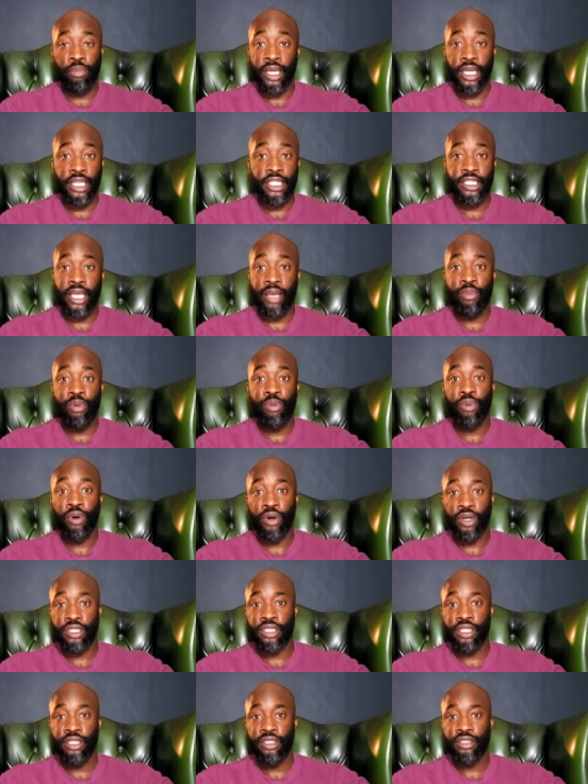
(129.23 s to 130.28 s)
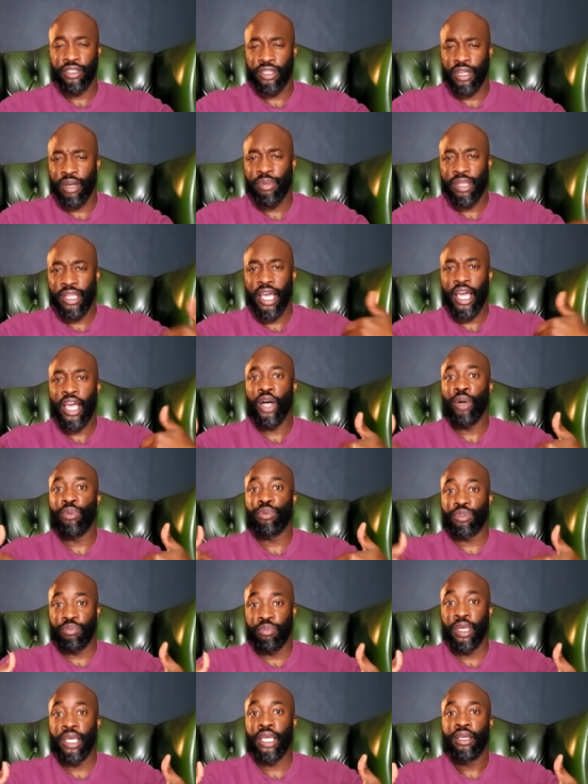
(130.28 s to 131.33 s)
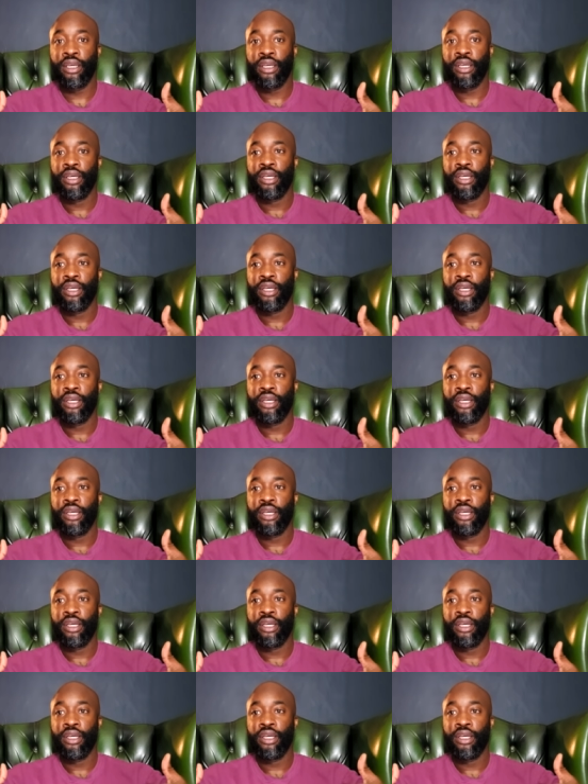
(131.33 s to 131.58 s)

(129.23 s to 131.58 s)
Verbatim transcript: biggest name in boxing? Do you know what I mean? That helps me.